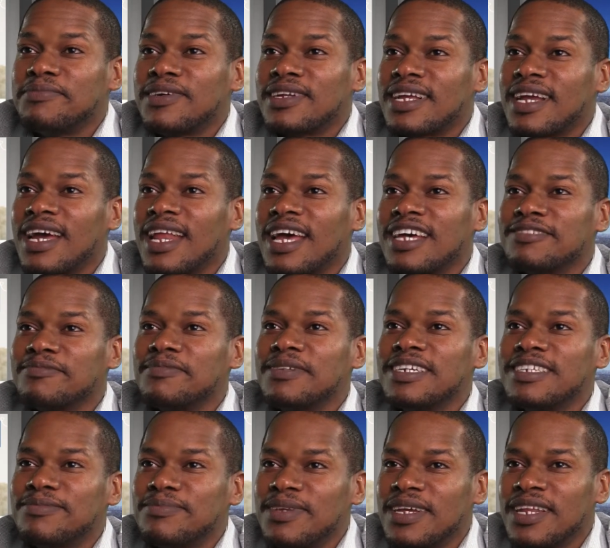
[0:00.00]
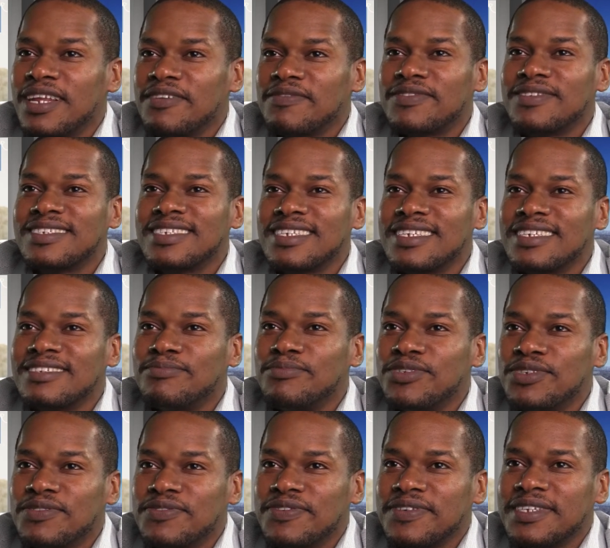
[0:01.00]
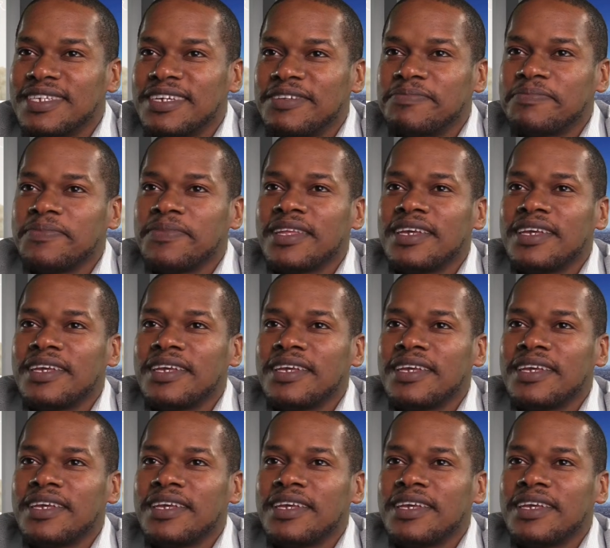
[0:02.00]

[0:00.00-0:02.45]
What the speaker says: but God has blessed me enough to see this beautiful day.